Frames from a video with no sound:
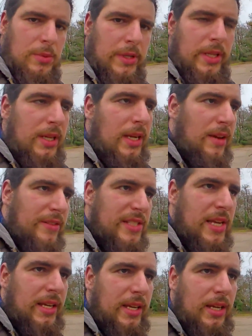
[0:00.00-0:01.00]
with the
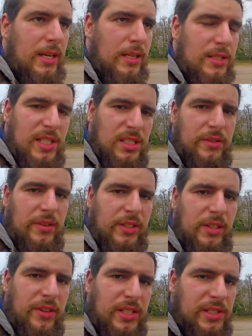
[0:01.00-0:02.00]
Kawasaki
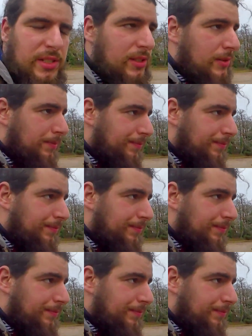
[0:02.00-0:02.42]
650 Versus,